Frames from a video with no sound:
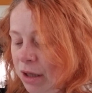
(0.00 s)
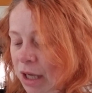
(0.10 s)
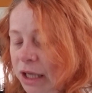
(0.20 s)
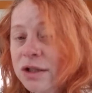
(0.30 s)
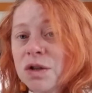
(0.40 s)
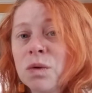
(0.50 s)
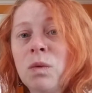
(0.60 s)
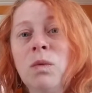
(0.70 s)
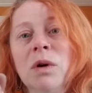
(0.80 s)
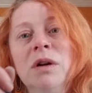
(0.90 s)
and
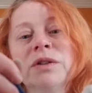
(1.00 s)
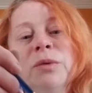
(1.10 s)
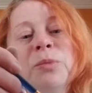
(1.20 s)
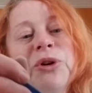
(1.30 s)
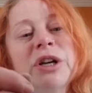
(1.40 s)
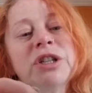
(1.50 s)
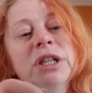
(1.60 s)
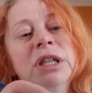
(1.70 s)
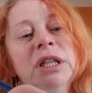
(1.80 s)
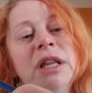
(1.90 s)
twirl your brush
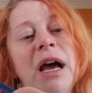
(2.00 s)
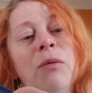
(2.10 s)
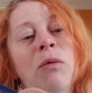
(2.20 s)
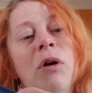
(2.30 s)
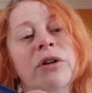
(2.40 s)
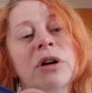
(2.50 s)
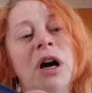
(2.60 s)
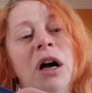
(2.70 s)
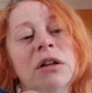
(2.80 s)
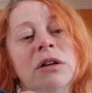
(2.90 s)
in that
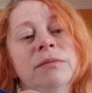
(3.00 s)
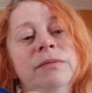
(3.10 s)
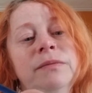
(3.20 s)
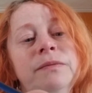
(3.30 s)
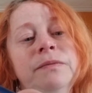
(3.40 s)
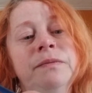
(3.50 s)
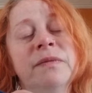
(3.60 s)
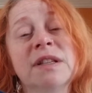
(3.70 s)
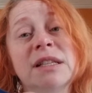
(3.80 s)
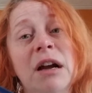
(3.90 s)
watercolor
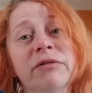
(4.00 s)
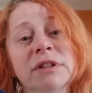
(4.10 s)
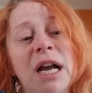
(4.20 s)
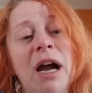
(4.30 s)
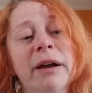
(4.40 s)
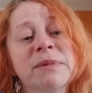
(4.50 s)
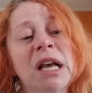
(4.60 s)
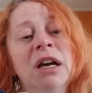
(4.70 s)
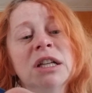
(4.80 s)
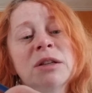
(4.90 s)
several times
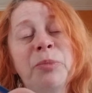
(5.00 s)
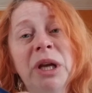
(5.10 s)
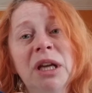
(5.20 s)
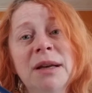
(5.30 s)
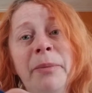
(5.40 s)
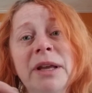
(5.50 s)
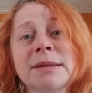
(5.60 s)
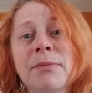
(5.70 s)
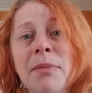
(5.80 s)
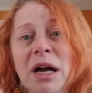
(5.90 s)
to pick up as
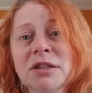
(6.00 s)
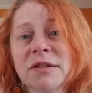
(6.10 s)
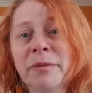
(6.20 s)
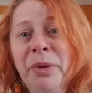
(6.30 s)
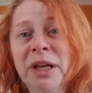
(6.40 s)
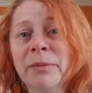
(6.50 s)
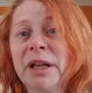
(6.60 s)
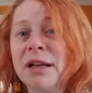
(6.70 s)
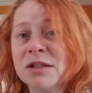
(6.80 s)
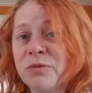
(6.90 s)
much of the pigment as you